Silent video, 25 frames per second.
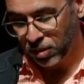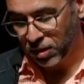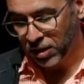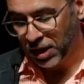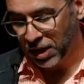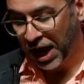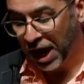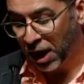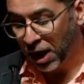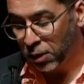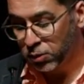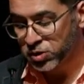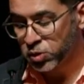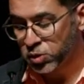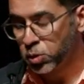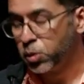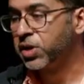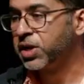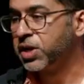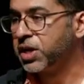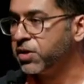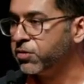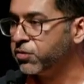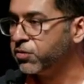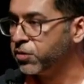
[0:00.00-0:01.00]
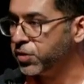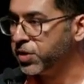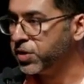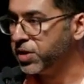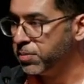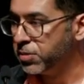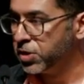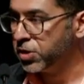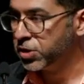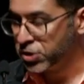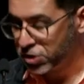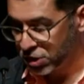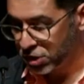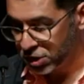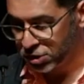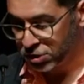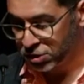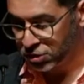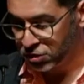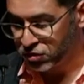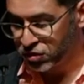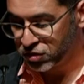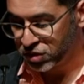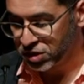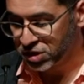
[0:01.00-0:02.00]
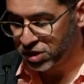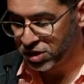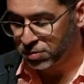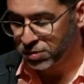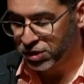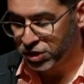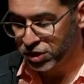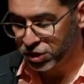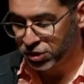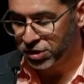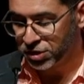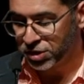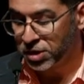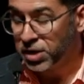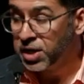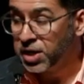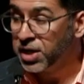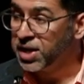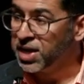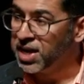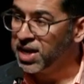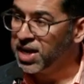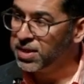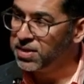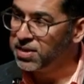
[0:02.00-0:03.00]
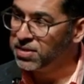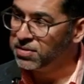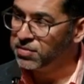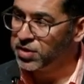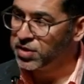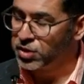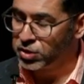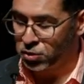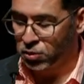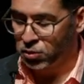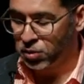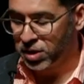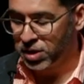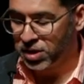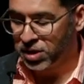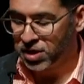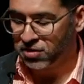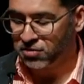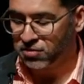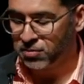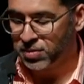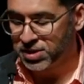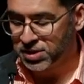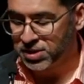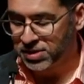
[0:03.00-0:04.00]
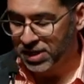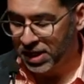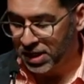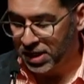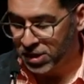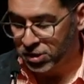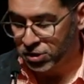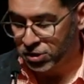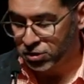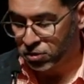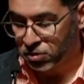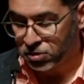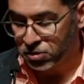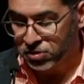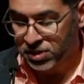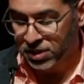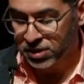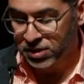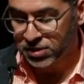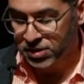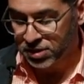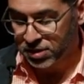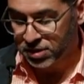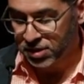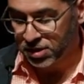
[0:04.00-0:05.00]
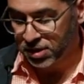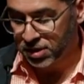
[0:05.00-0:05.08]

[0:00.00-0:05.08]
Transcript: I was working for the Emergency Services Commissioner in the Victorian Government State Control Centre.